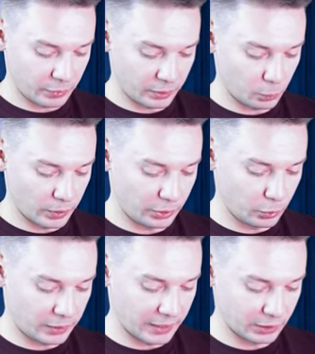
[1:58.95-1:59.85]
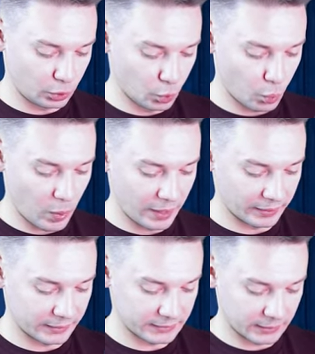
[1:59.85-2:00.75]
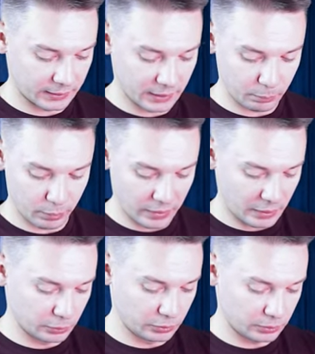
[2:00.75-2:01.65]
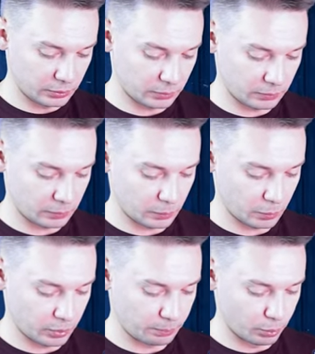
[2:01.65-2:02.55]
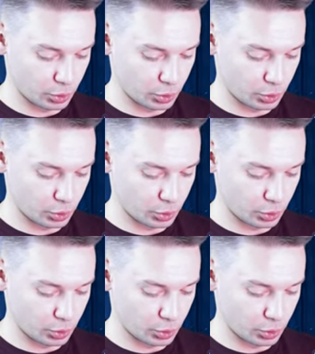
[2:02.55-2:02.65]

And when you can do one extended thumb around with